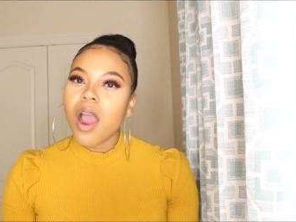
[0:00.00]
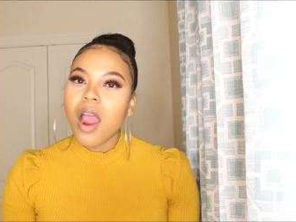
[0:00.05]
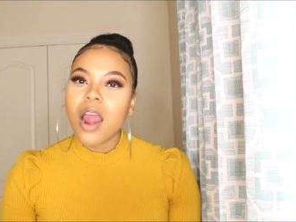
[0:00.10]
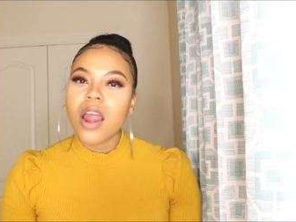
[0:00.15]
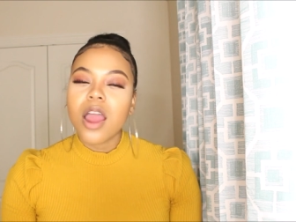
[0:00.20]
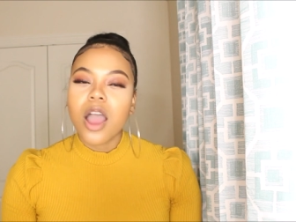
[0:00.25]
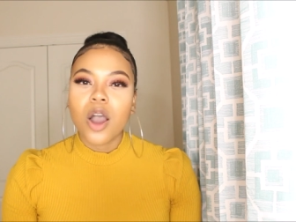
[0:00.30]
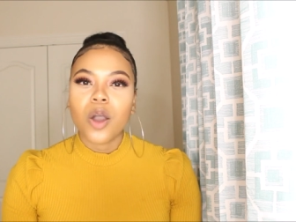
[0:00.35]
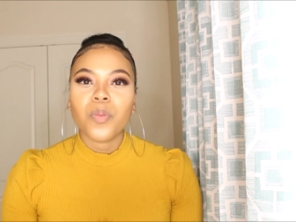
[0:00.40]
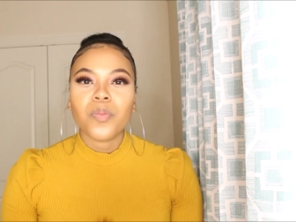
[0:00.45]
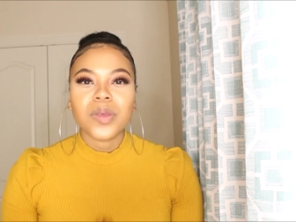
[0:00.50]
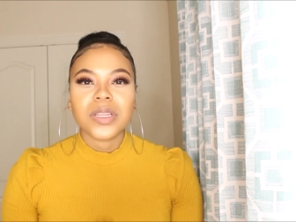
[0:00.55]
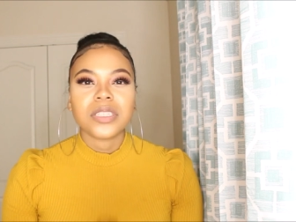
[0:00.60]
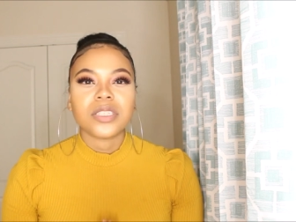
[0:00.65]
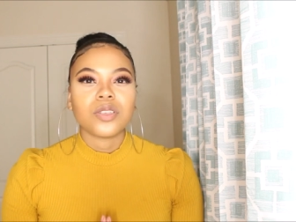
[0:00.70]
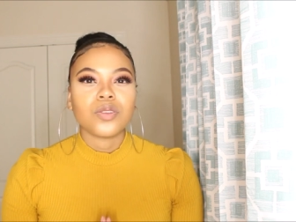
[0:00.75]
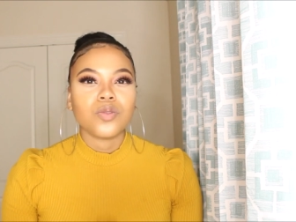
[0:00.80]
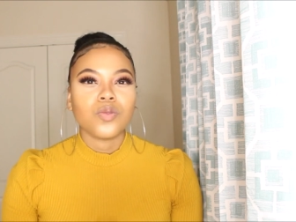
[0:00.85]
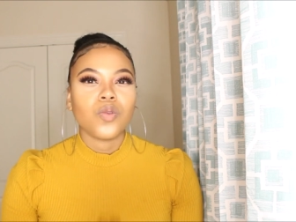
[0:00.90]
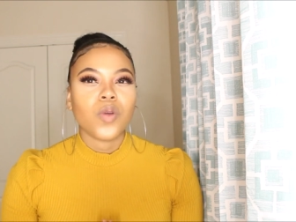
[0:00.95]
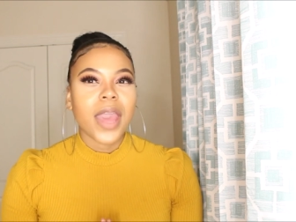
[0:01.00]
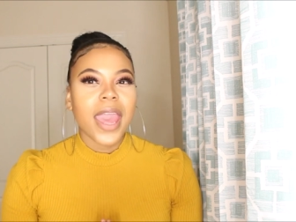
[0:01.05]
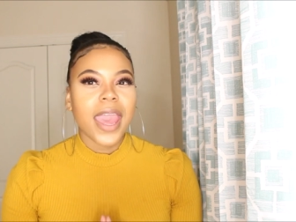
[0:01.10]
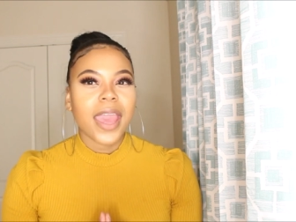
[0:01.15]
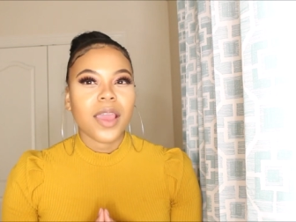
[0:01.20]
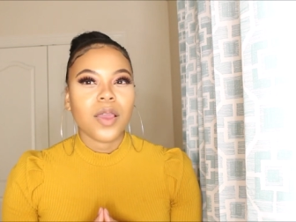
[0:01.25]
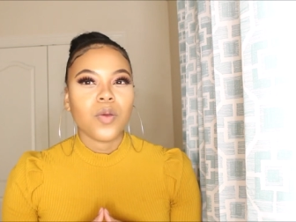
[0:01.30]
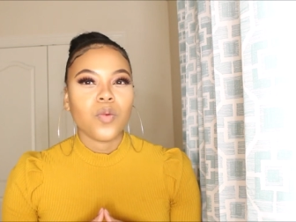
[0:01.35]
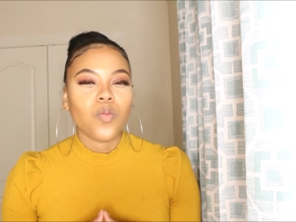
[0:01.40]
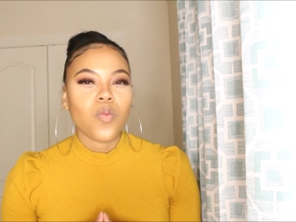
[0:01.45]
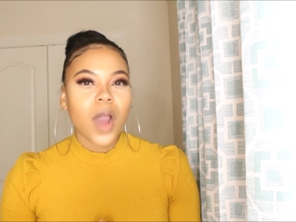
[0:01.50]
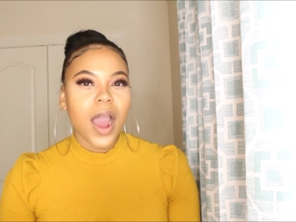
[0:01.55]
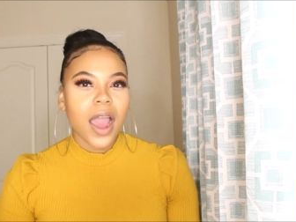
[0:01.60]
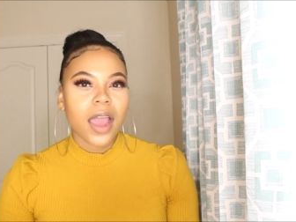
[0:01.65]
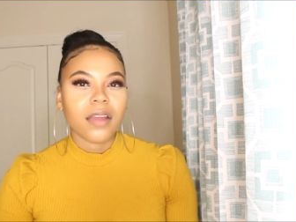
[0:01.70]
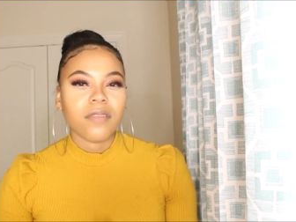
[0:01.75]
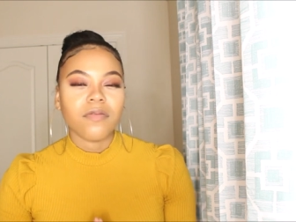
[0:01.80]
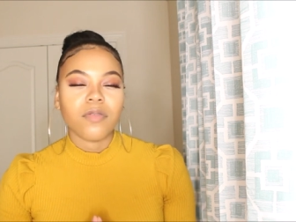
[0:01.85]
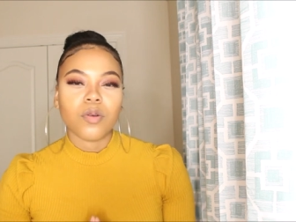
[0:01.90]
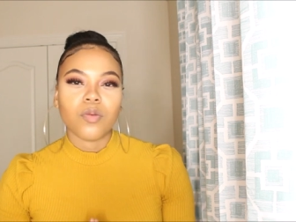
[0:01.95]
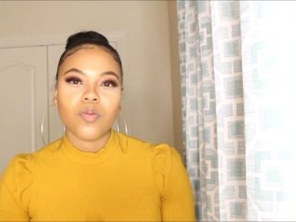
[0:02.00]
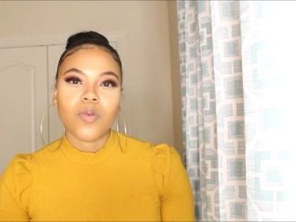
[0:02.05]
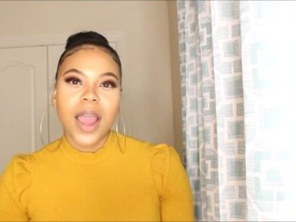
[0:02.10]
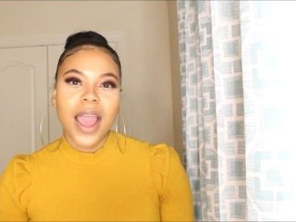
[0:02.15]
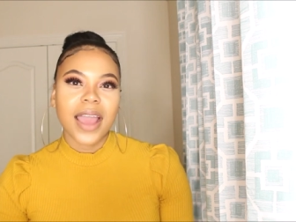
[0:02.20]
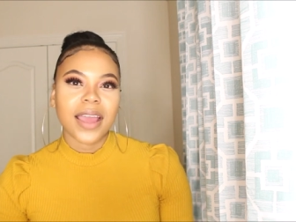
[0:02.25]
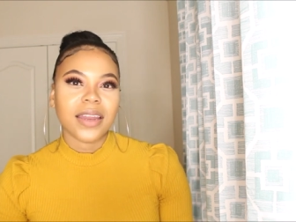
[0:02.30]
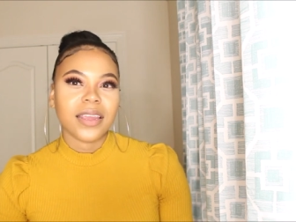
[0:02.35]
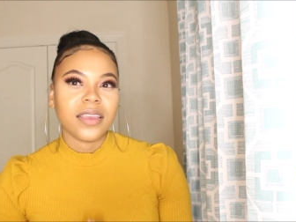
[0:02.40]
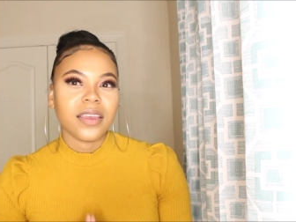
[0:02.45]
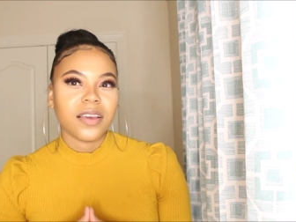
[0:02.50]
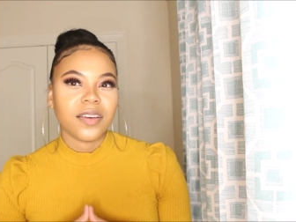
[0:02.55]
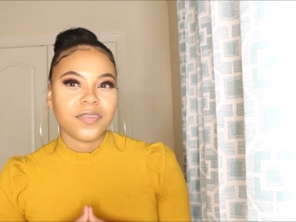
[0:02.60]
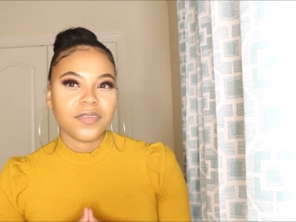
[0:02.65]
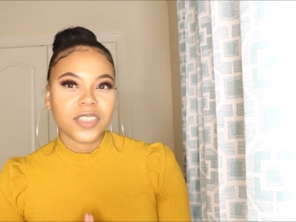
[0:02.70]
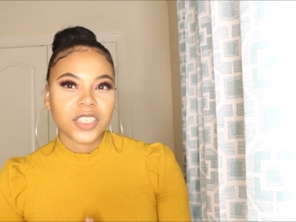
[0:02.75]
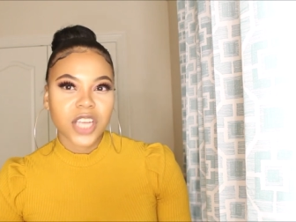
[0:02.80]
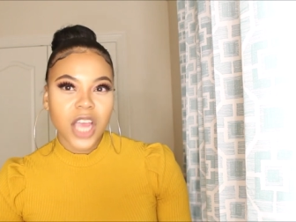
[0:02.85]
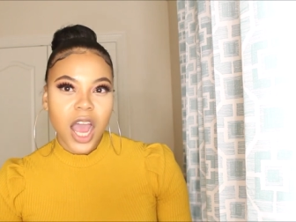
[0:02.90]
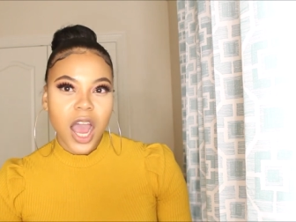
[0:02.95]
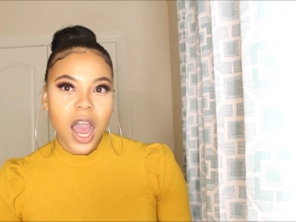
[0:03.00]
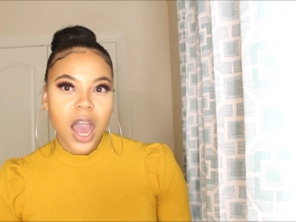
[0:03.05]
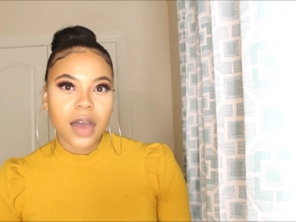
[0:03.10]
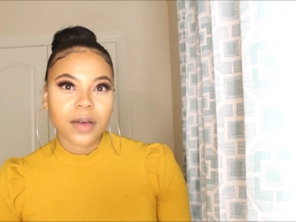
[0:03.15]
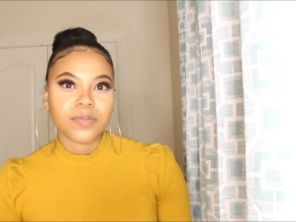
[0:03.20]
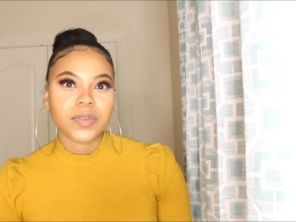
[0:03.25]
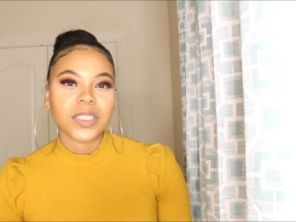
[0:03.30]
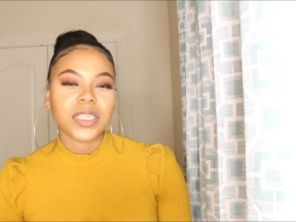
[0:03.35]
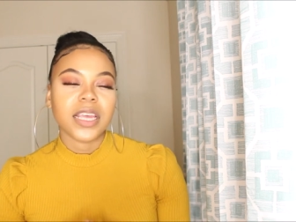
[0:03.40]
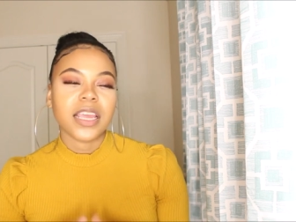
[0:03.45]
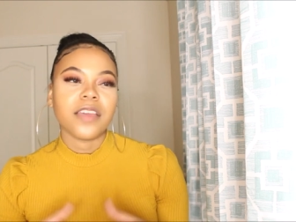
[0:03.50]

are open to a wide variety of jobs.